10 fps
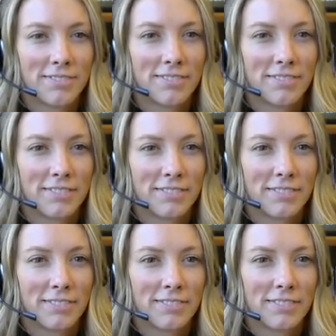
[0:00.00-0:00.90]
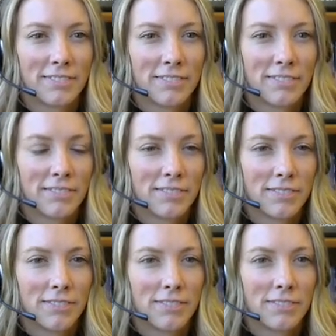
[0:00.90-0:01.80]

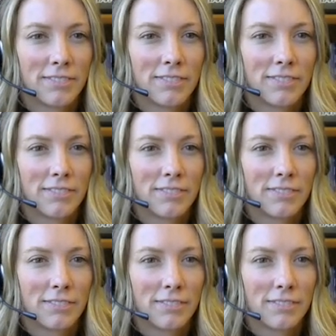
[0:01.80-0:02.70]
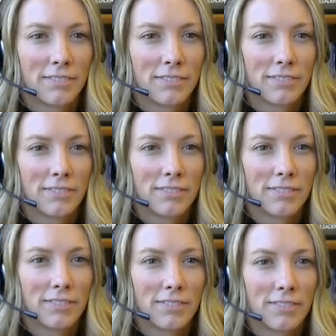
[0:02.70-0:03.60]

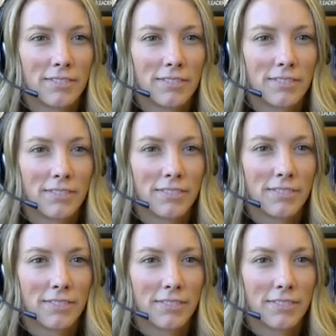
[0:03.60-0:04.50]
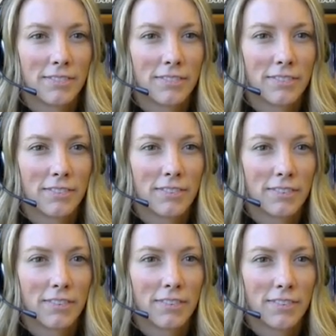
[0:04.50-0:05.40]

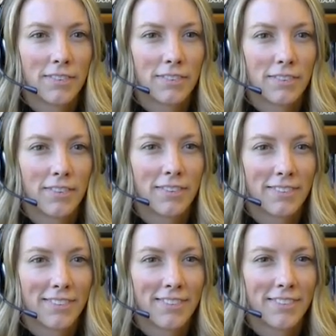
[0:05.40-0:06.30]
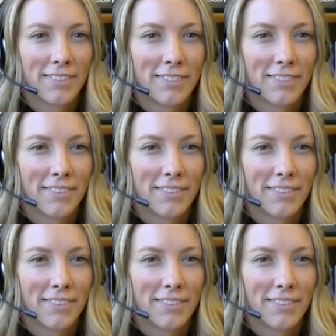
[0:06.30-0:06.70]
This person isn't speaking.